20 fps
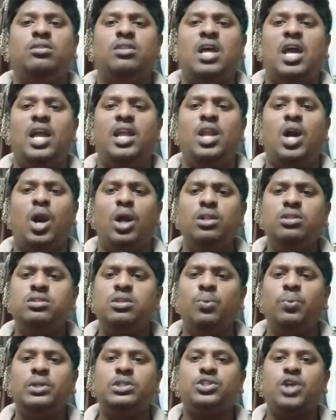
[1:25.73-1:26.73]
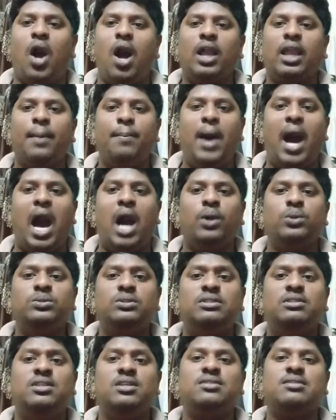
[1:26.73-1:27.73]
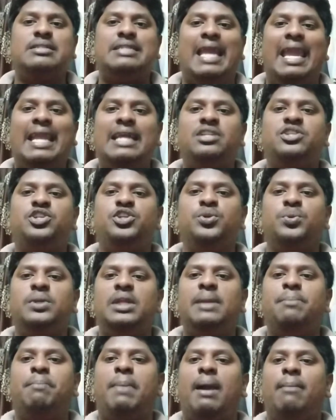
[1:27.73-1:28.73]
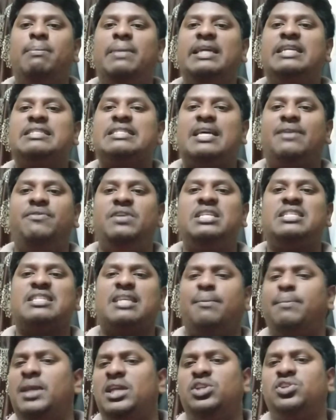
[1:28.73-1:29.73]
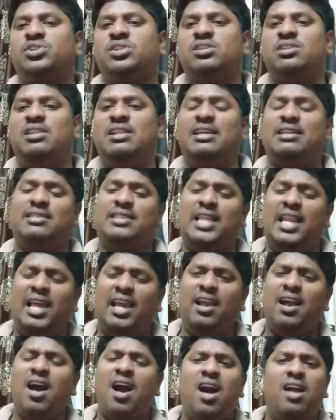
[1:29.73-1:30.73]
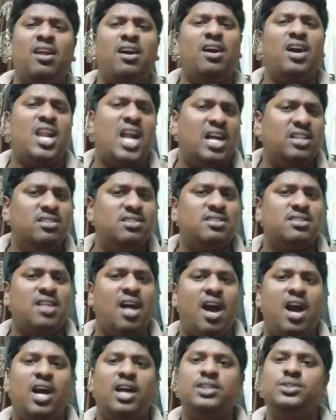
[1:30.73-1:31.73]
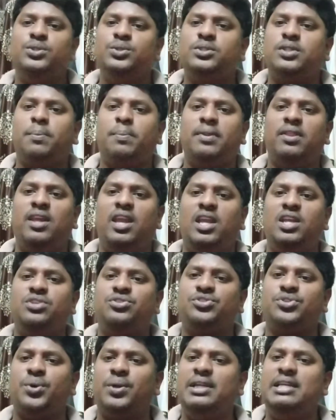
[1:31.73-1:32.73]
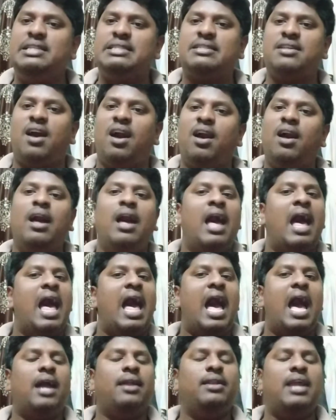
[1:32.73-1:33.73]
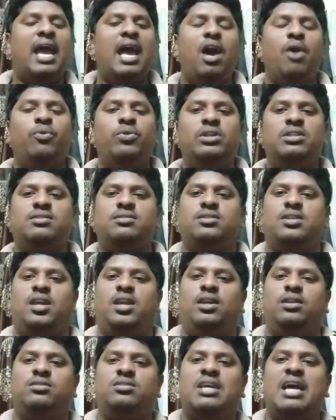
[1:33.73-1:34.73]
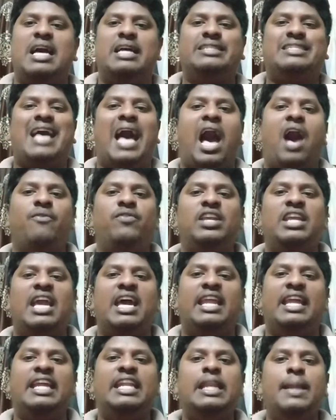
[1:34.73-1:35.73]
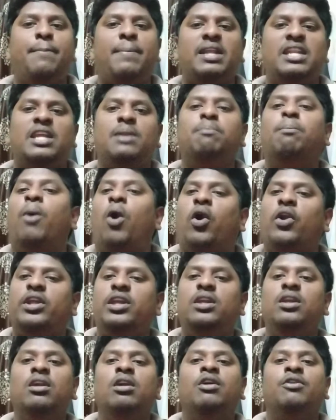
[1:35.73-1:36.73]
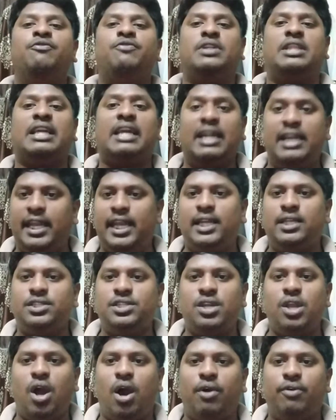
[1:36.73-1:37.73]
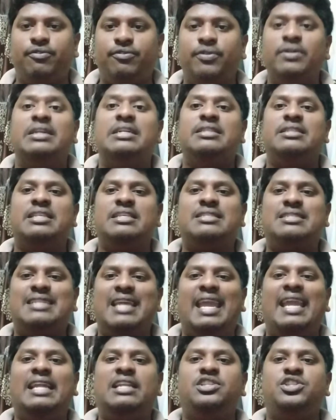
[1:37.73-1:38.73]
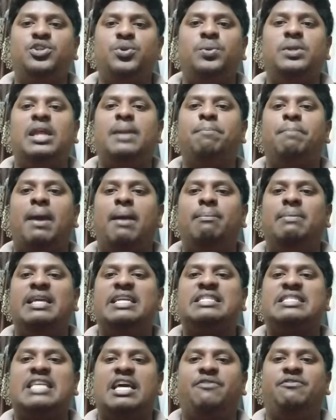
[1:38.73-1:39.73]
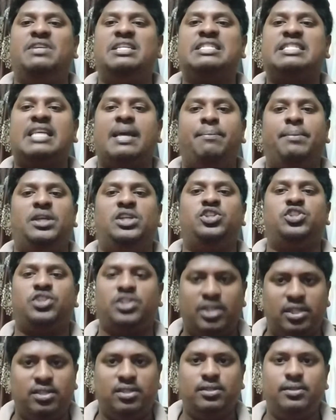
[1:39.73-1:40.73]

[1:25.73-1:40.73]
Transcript: And also we talk about the State Union Public Service Commission like Telangana, Rajasthan, Uttar Pradesh, Odisha, and every state as having an independent body for the conducting of the State Union Public Service Commission.